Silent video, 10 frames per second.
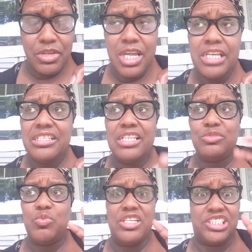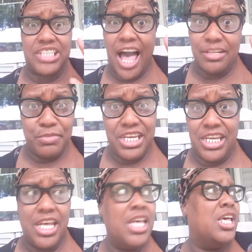it, it's what shocked
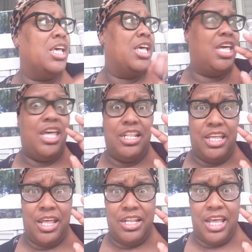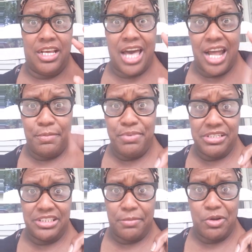me and, and, and kind of
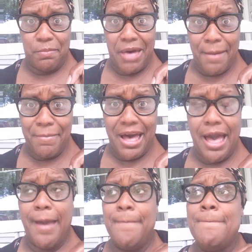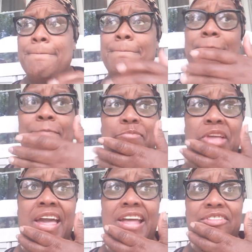put something on my mind.
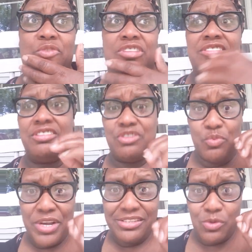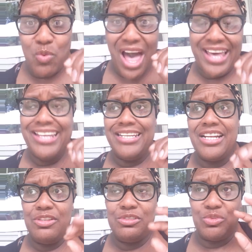And this is the reason why he
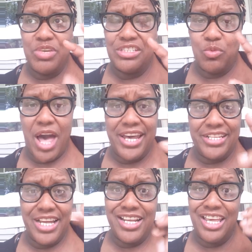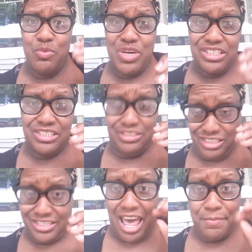did it. Is the reason why he did it. He went.
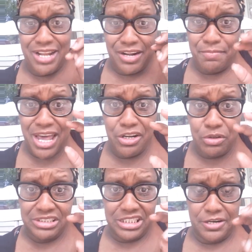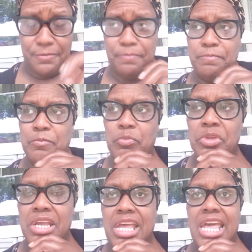This happened at a medical center.
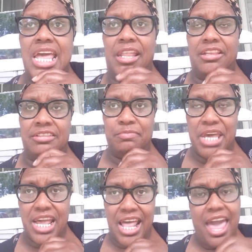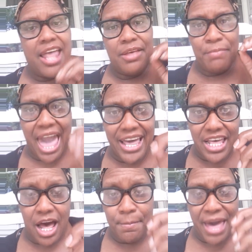This man had back
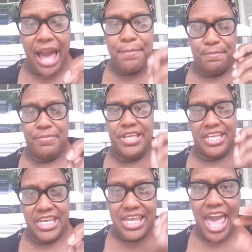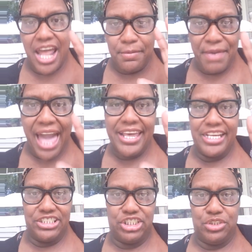a back he had a back
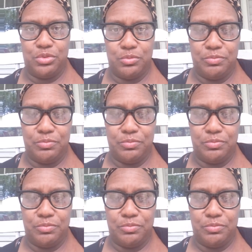issue.